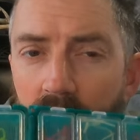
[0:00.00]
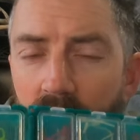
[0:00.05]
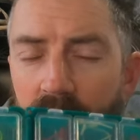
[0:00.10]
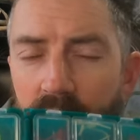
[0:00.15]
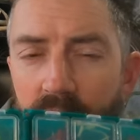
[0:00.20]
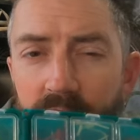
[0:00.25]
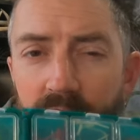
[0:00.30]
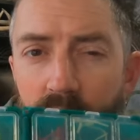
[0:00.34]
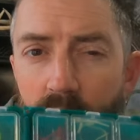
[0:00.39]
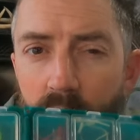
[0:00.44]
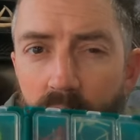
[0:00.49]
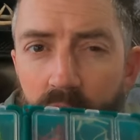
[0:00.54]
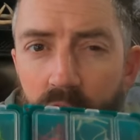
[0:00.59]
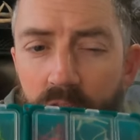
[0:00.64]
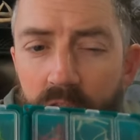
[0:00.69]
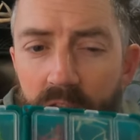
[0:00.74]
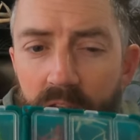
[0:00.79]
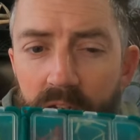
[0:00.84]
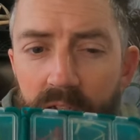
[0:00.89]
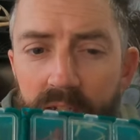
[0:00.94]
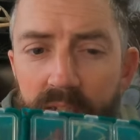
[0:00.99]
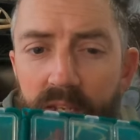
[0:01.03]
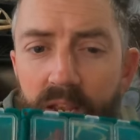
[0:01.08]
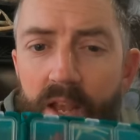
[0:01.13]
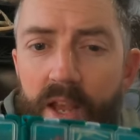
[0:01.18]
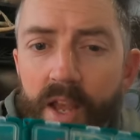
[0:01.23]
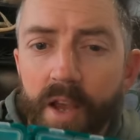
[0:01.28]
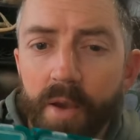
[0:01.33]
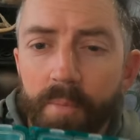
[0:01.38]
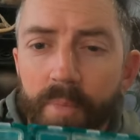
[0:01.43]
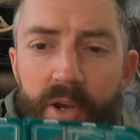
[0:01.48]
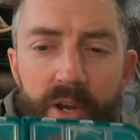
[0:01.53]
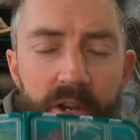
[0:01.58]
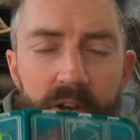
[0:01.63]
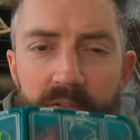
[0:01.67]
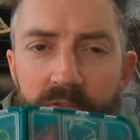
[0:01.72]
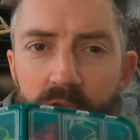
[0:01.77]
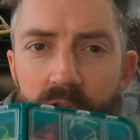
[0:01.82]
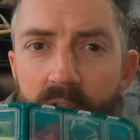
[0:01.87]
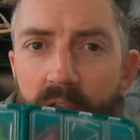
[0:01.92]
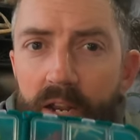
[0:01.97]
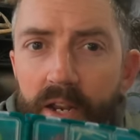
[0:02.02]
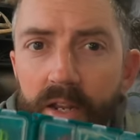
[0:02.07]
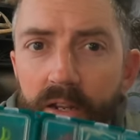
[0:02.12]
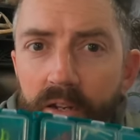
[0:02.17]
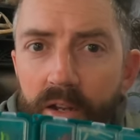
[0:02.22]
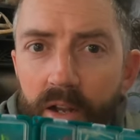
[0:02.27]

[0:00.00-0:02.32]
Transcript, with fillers: I have a few other things, but in a variety of